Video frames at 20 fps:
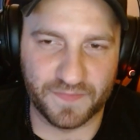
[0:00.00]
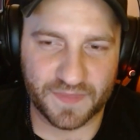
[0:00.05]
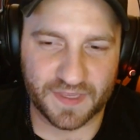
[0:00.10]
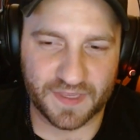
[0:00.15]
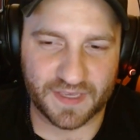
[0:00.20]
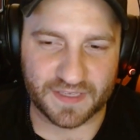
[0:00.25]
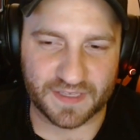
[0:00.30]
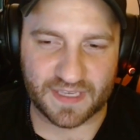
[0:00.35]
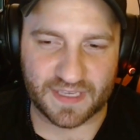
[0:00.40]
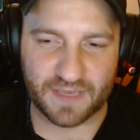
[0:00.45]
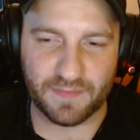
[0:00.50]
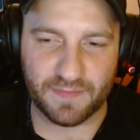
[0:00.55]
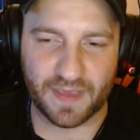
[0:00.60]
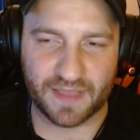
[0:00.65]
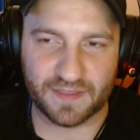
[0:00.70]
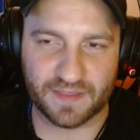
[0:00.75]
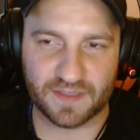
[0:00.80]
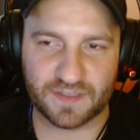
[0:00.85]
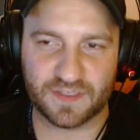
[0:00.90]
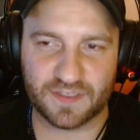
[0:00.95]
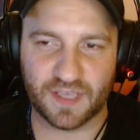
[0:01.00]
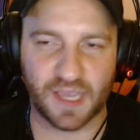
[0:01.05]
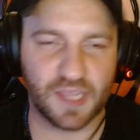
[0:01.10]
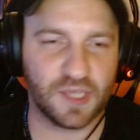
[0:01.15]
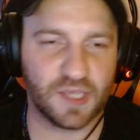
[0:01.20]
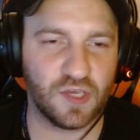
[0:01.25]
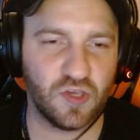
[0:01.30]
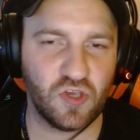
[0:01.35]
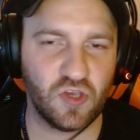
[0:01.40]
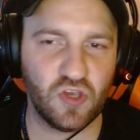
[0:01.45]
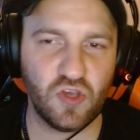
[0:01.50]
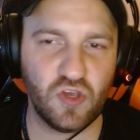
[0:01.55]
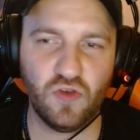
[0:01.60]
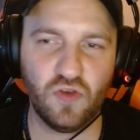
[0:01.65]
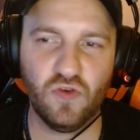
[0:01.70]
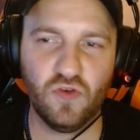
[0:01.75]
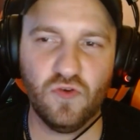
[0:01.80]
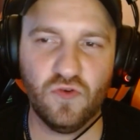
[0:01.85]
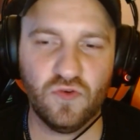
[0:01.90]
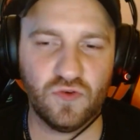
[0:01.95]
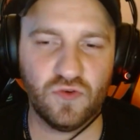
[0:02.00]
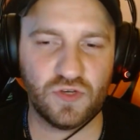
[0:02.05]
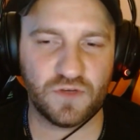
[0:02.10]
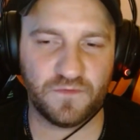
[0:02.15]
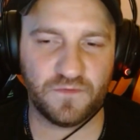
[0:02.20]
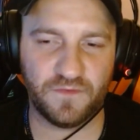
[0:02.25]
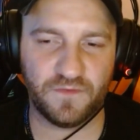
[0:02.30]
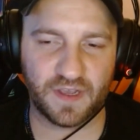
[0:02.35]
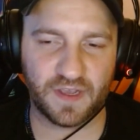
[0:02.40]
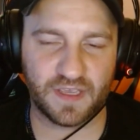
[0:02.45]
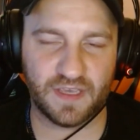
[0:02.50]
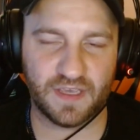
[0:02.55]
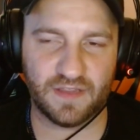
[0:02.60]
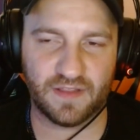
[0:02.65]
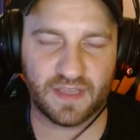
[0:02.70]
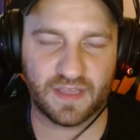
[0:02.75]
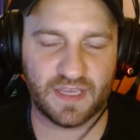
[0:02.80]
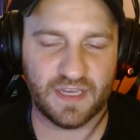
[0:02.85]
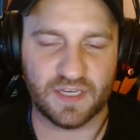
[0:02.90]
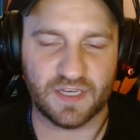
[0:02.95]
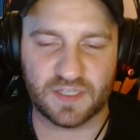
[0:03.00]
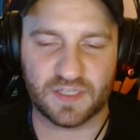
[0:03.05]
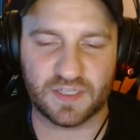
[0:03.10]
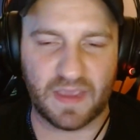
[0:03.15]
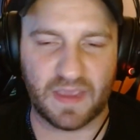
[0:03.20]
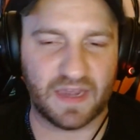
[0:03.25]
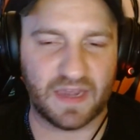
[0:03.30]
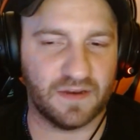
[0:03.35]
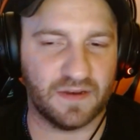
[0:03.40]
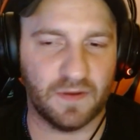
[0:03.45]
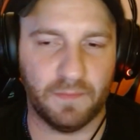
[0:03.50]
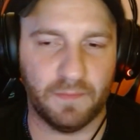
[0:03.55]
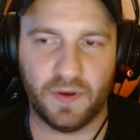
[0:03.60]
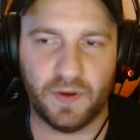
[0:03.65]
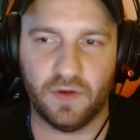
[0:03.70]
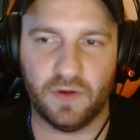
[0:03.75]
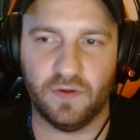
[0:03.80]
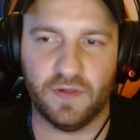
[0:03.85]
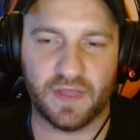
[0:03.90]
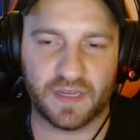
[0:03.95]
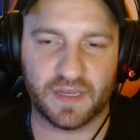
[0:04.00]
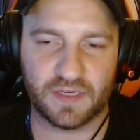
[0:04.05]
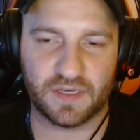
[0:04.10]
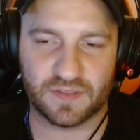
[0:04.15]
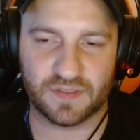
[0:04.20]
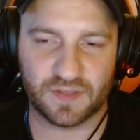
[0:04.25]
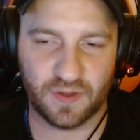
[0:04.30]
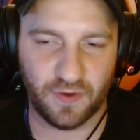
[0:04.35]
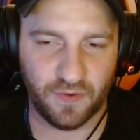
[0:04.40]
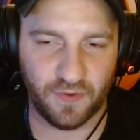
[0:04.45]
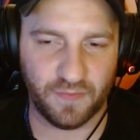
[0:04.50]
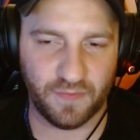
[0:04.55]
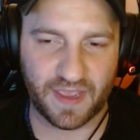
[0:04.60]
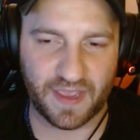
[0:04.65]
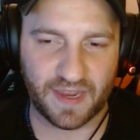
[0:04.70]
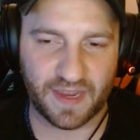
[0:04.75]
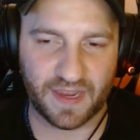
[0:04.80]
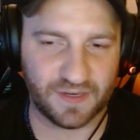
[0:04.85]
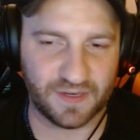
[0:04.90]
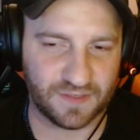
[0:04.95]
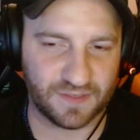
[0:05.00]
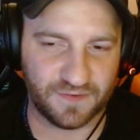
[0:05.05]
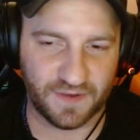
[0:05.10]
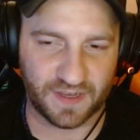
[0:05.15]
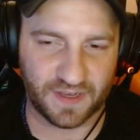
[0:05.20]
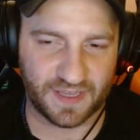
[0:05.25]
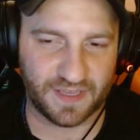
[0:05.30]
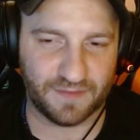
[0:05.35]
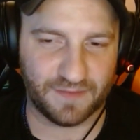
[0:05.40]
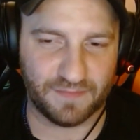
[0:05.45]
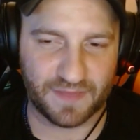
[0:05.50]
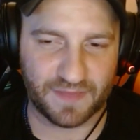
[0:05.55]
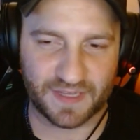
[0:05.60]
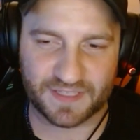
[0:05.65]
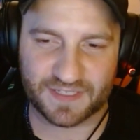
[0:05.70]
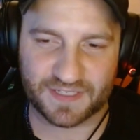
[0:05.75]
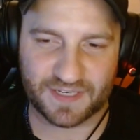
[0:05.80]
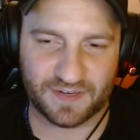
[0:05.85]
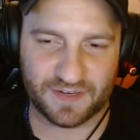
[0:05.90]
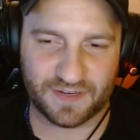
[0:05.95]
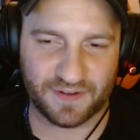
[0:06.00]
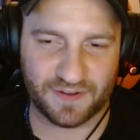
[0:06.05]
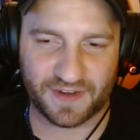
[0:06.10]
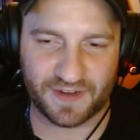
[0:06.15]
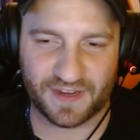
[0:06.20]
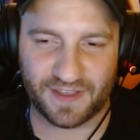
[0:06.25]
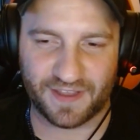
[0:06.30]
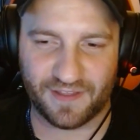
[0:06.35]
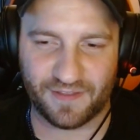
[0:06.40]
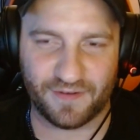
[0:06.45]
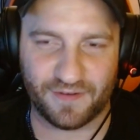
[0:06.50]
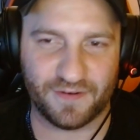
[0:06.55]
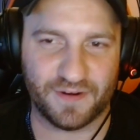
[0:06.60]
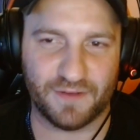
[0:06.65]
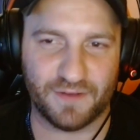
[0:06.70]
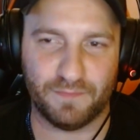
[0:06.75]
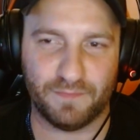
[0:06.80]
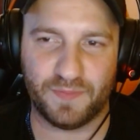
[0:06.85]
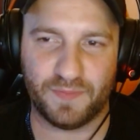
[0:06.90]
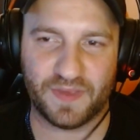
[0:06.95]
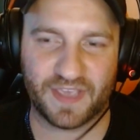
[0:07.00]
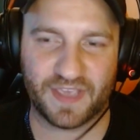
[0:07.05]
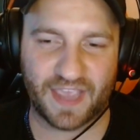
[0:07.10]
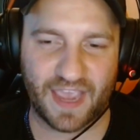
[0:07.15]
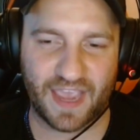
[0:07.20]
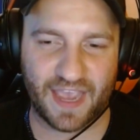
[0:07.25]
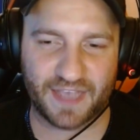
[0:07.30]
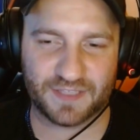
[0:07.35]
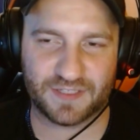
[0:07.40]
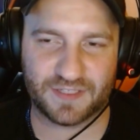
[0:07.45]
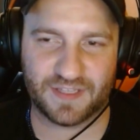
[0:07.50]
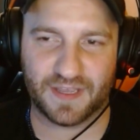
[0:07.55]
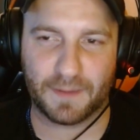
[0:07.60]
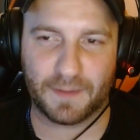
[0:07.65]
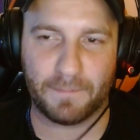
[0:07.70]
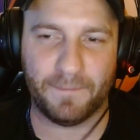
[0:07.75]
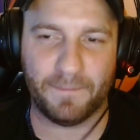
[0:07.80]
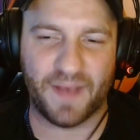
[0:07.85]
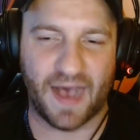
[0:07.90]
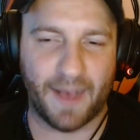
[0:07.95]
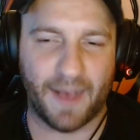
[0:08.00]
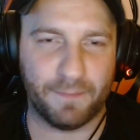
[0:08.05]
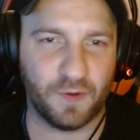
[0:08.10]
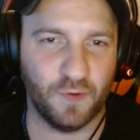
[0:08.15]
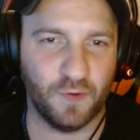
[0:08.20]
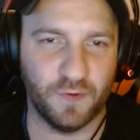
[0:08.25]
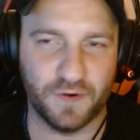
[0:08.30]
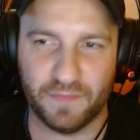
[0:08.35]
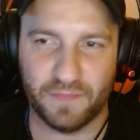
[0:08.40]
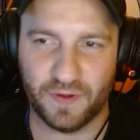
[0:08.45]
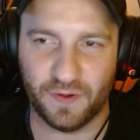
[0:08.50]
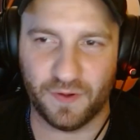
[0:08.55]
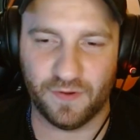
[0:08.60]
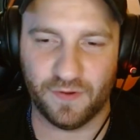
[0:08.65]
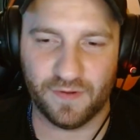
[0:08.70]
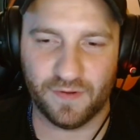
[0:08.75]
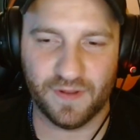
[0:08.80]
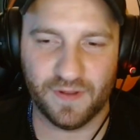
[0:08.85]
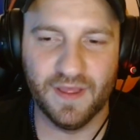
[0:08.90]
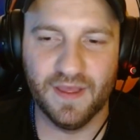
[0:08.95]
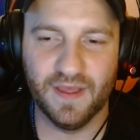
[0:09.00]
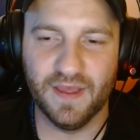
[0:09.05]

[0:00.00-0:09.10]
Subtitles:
Because he made this like huge fucking, like he just made it in a bowl, like just homemade, just fucking mixed it all together in a big ass like popcorn bowl,